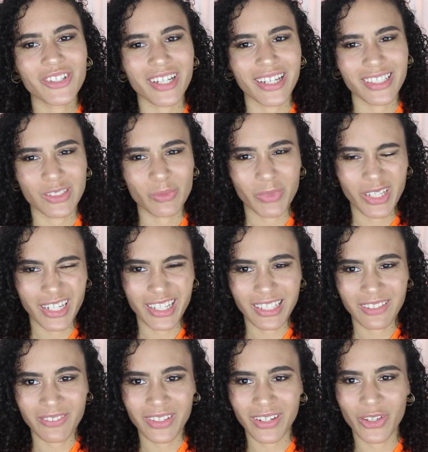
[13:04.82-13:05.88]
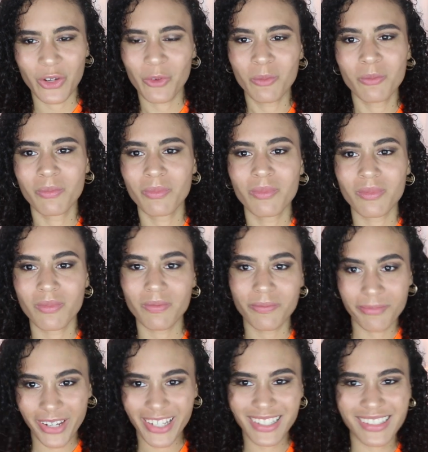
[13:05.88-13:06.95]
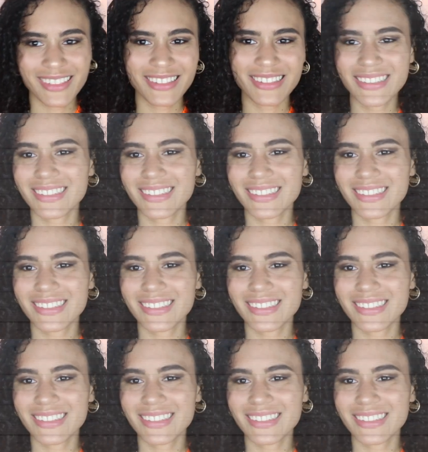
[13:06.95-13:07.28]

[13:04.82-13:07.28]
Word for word: you guys in my next video. Bye.